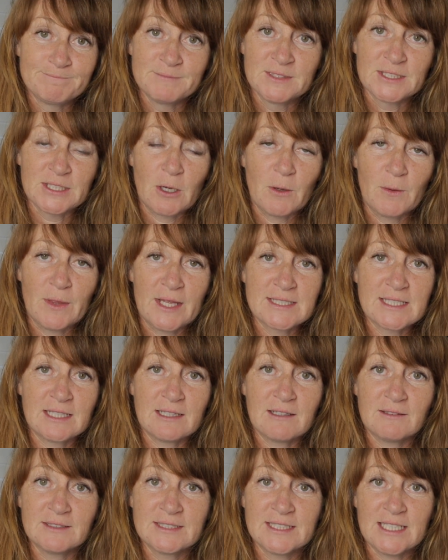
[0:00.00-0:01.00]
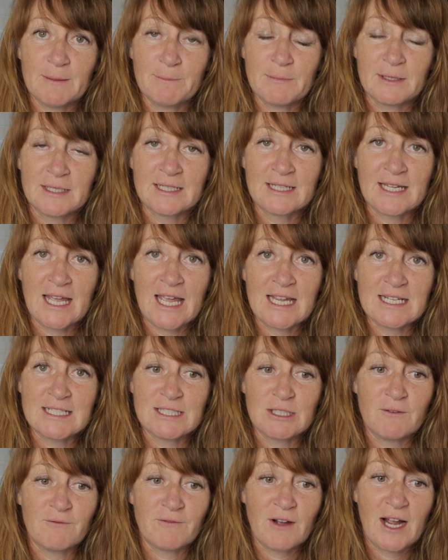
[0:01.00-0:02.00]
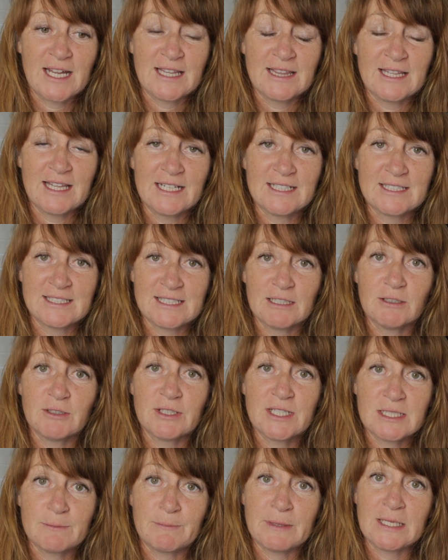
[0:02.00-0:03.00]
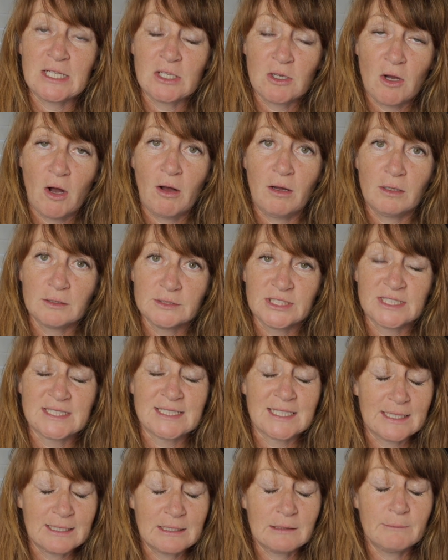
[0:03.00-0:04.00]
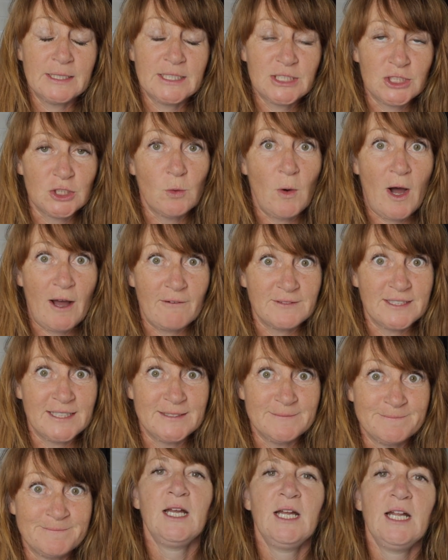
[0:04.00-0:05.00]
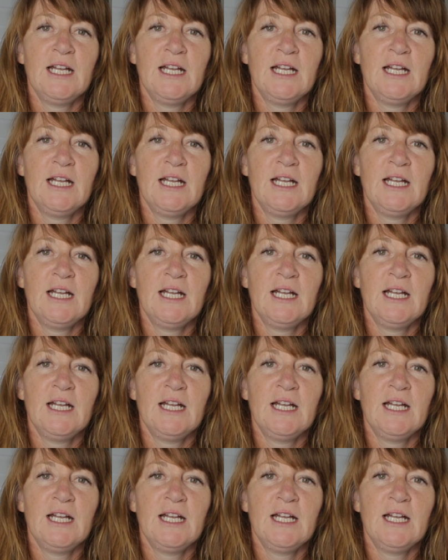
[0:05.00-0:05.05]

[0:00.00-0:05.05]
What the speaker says: So that's a little tip in case you find that Siri is being called just a little bit too often.